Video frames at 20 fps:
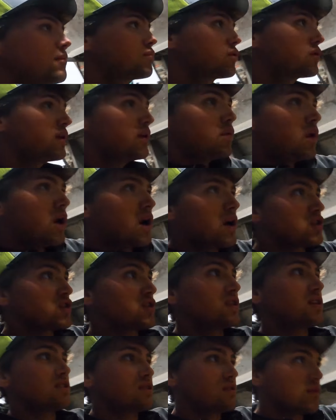pre-wash
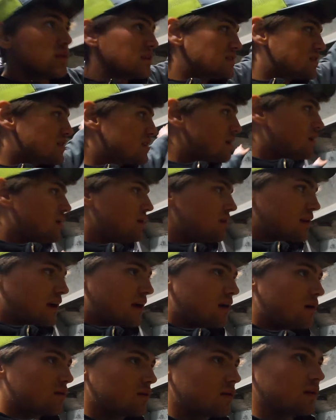this, rinsed it all
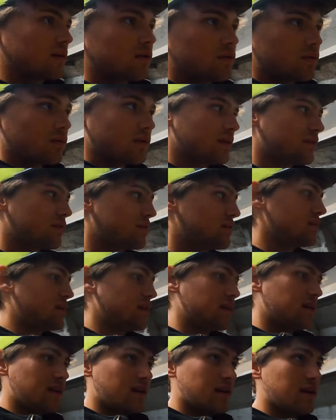down with
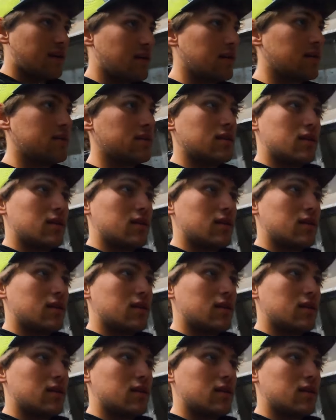the uh,